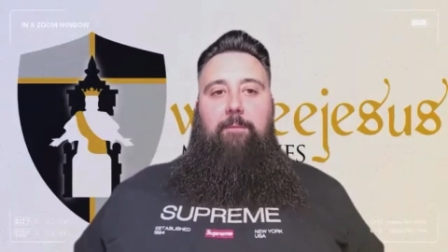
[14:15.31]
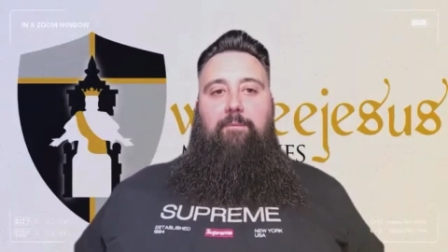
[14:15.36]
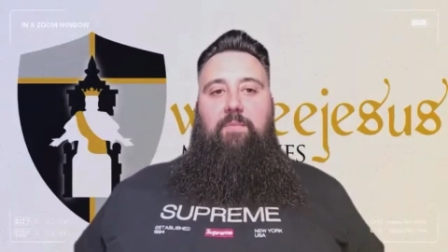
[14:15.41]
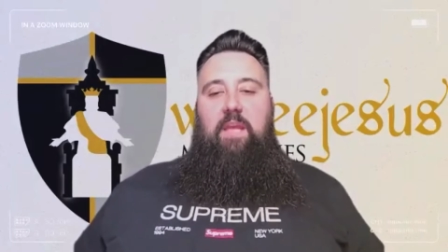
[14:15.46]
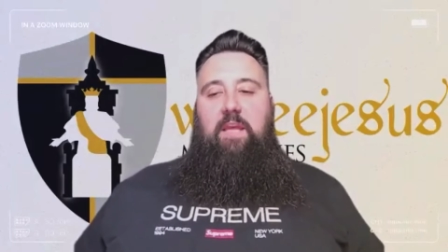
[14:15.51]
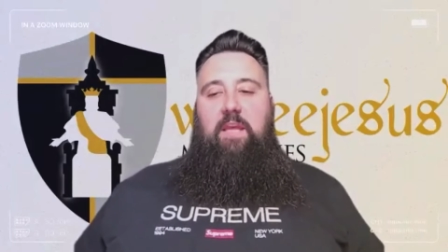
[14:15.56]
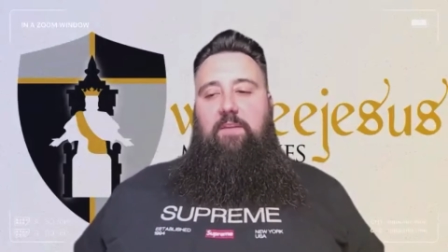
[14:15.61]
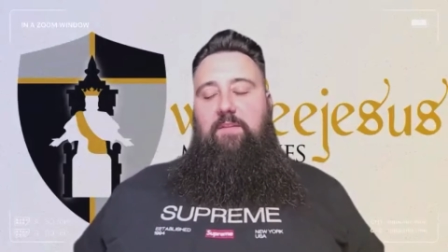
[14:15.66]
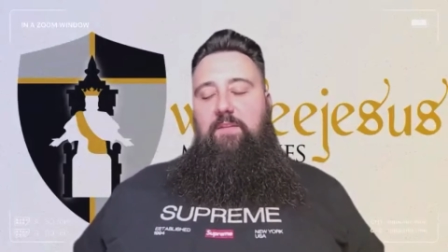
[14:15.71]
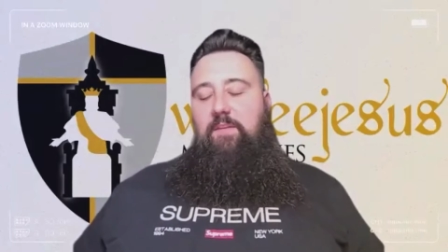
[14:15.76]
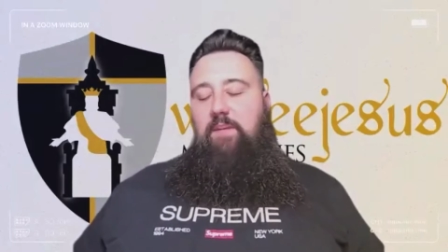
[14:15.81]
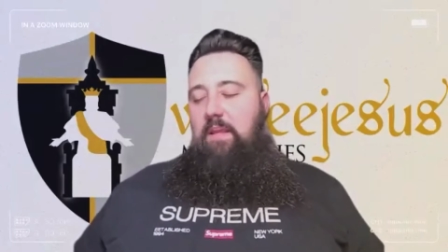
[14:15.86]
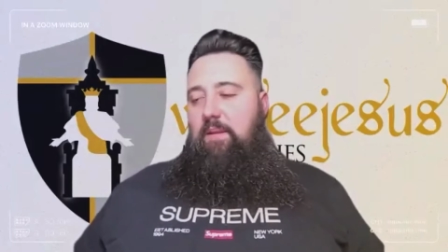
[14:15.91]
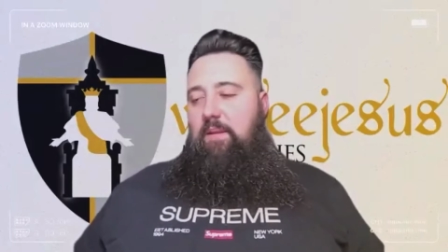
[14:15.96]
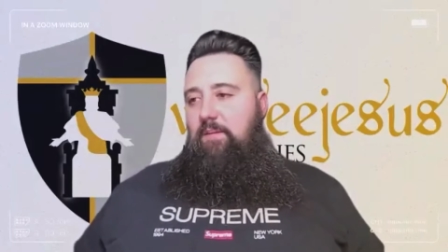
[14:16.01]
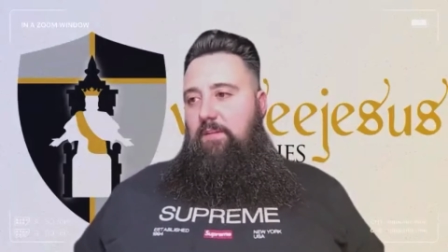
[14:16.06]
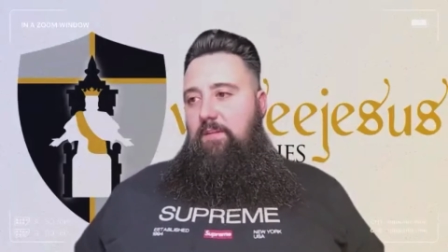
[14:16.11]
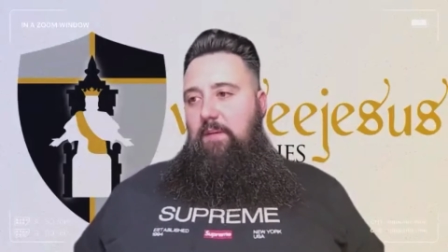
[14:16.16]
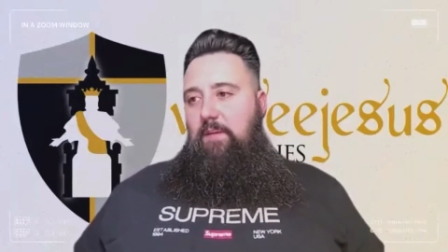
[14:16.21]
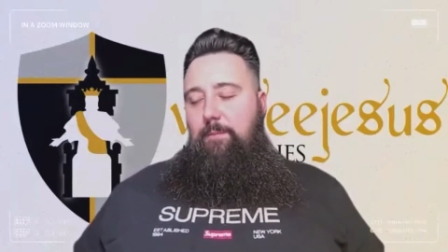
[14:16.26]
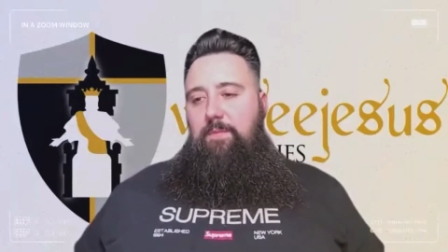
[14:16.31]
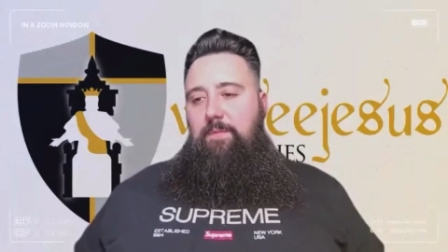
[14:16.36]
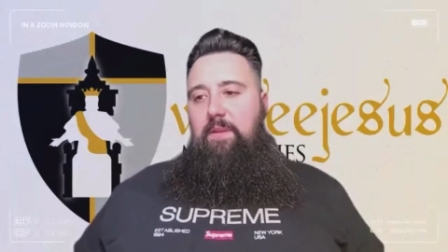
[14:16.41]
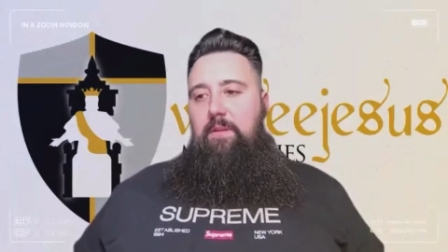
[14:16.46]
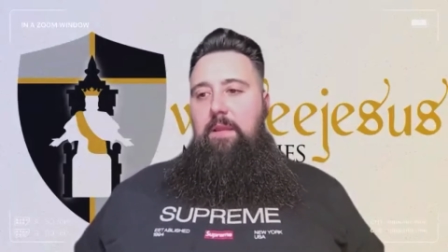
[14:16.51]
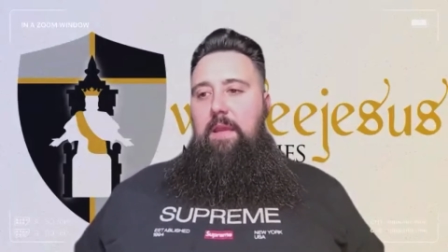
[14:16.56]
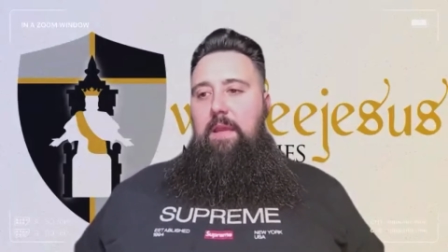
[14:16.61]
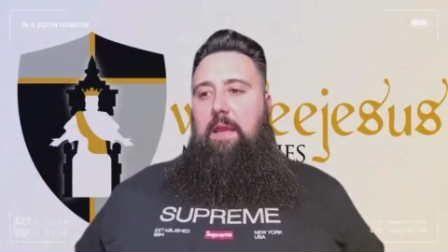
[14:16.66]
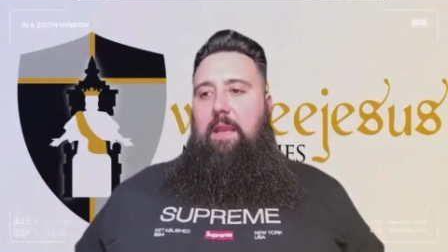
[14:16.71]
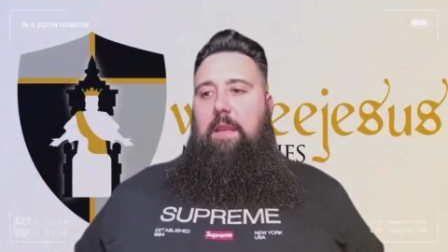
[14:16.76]
It's it's something
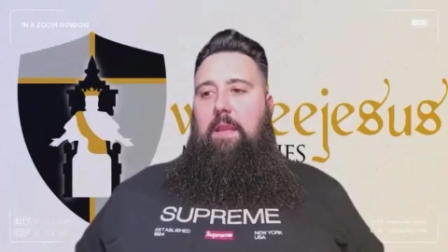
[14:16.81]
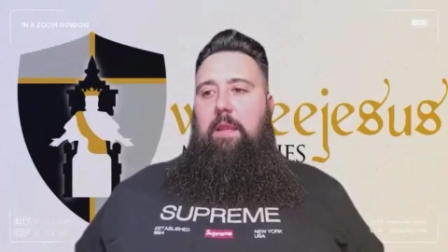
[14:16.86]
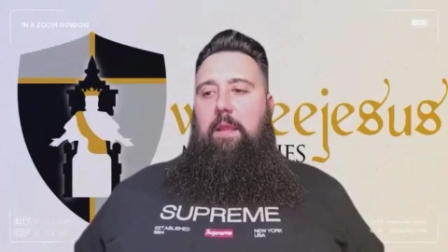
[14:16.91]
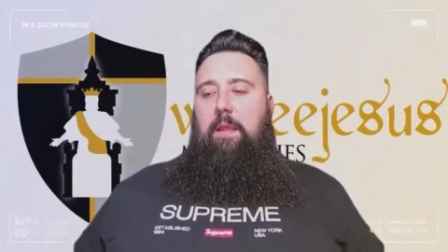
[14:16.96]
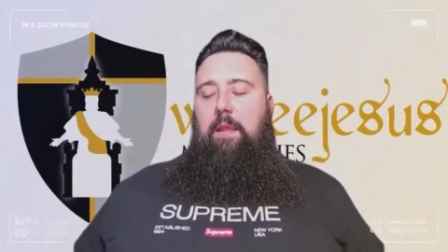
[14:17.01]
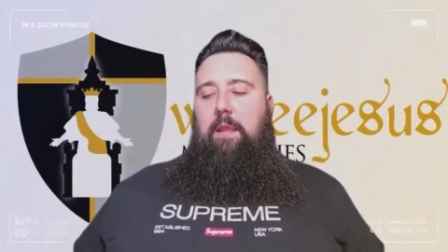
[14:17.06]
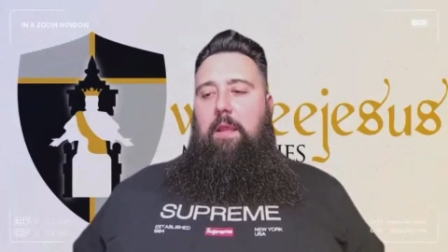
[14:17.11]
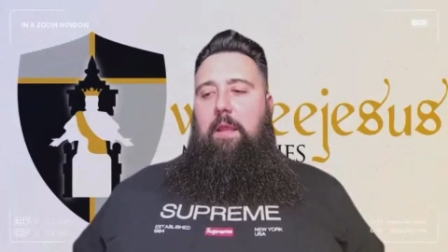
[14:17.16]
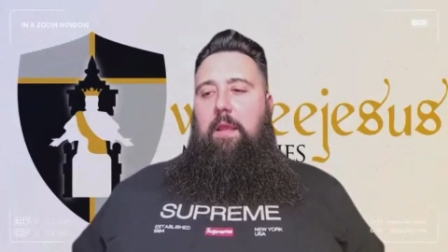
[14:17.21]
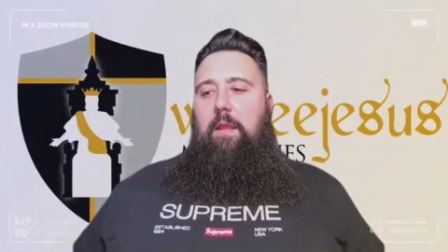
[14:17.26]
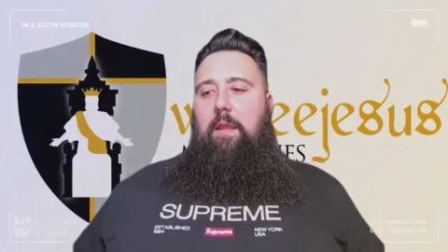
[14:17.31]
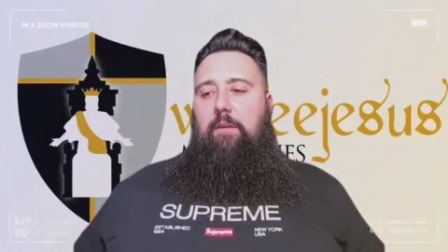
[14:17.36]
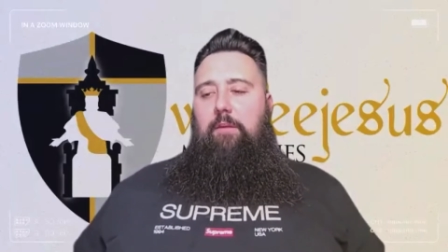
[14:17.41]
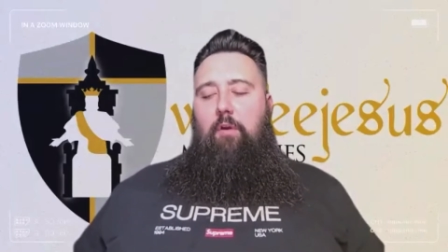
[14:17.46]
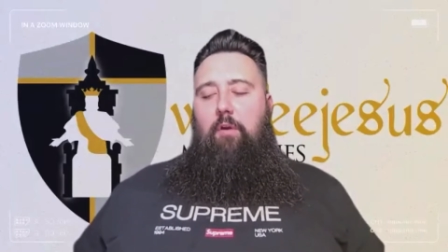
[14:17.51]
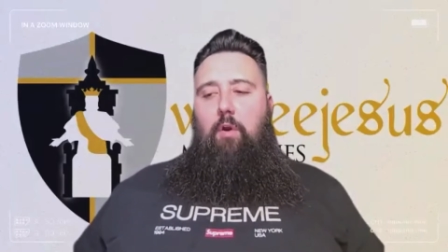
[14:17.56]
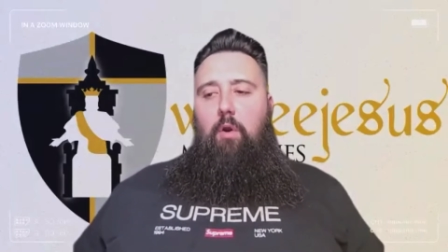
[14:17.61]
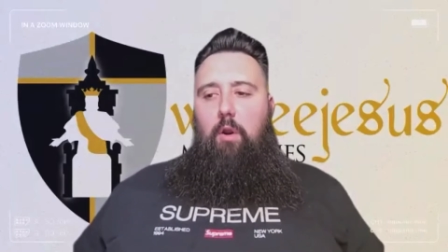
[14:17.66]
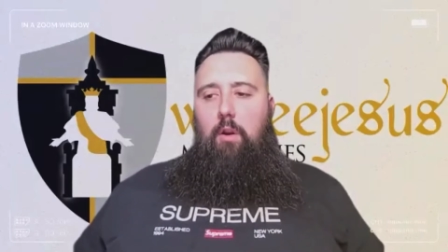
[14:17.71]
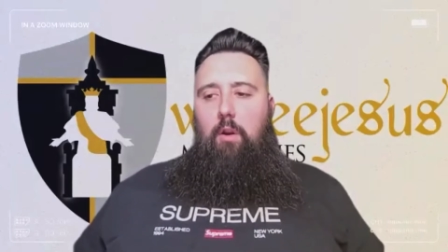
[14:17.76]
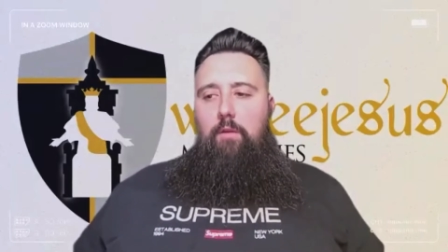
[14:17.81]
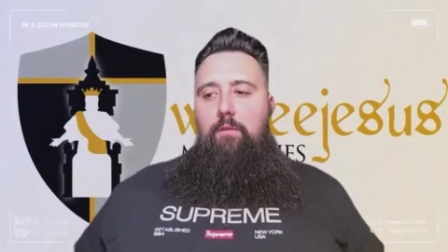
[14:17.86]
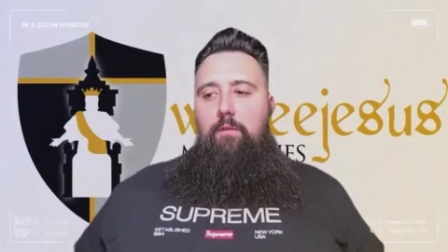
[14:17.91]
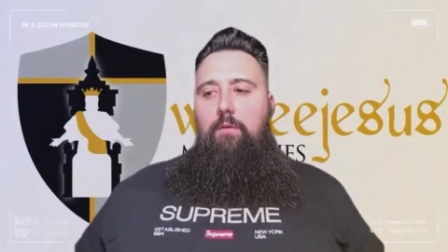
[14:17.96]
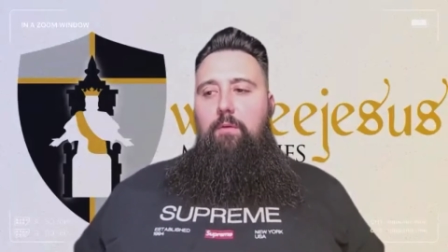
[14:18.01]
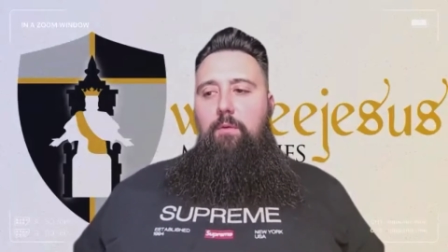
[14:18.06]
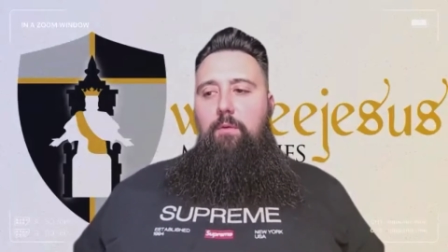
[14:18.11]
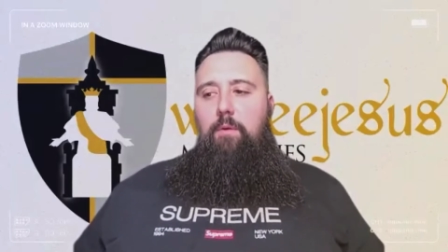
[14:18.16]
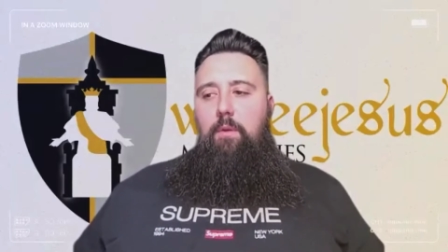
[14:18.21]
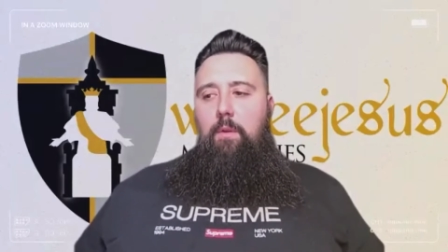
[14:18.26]
that it's hard to